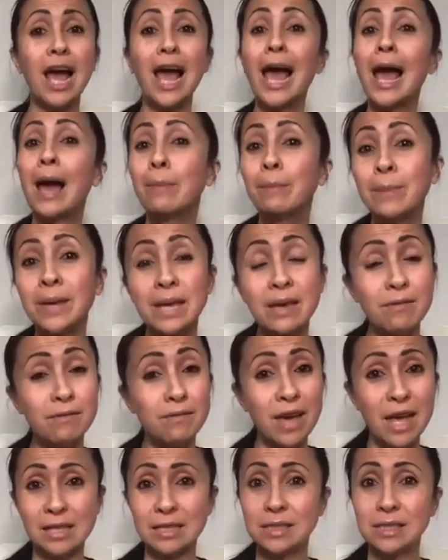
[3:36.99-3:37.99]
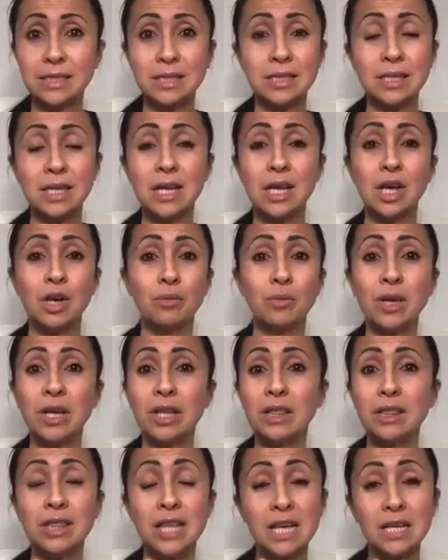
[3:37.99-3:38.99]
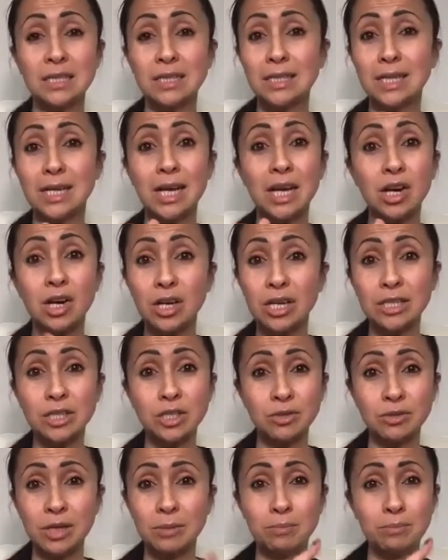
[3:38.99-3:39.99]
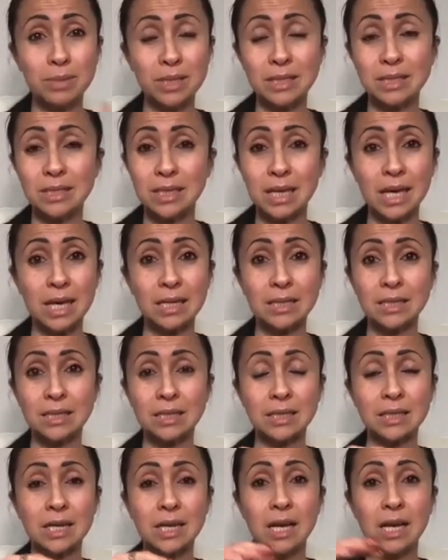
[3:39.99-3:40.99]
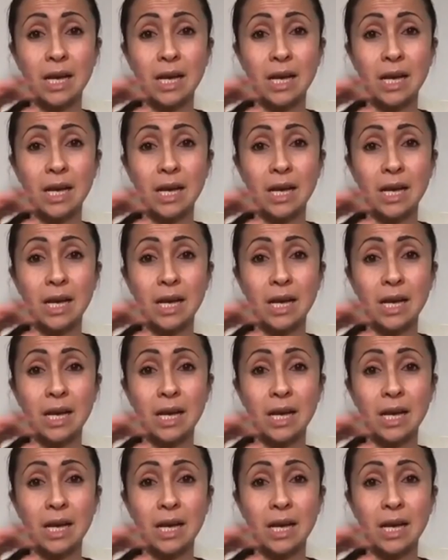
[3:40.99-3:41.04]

happy events with things like ice cream, biscuits,